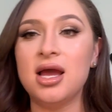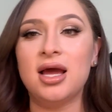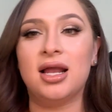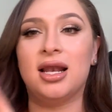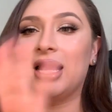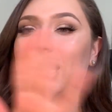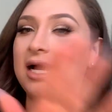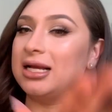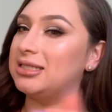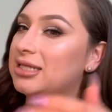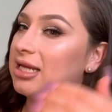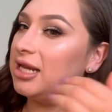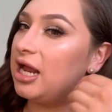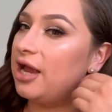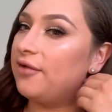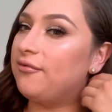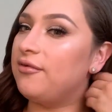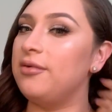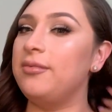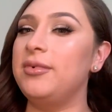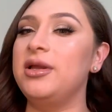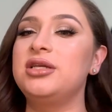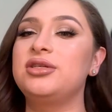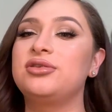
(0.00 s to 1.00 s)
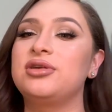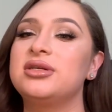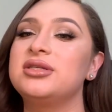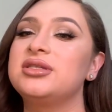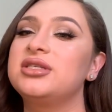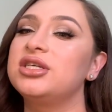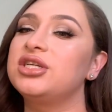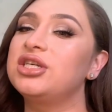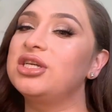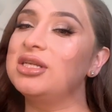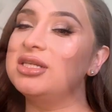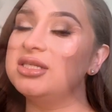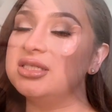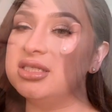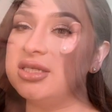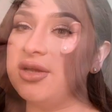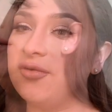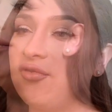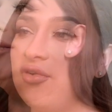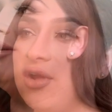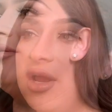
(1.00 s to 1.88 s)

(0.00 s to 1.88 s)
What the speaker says: Like I said, everybody's transition is different.